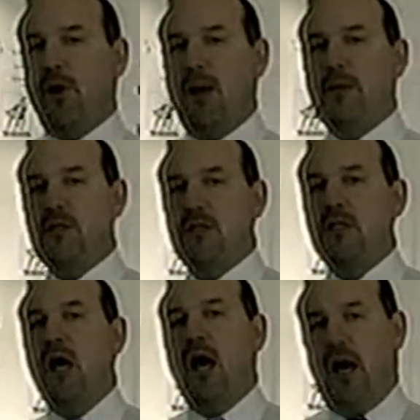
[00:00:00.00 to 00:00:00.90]

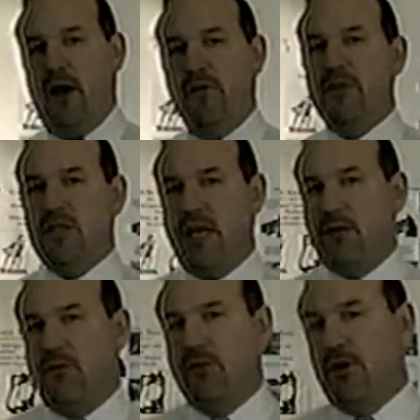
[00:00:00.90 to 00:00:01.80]
prominences of the
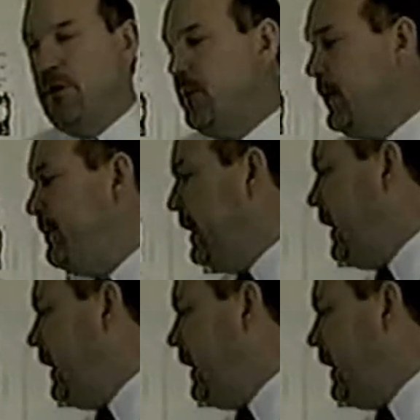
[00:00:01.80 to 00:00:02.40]
sacral vertebra.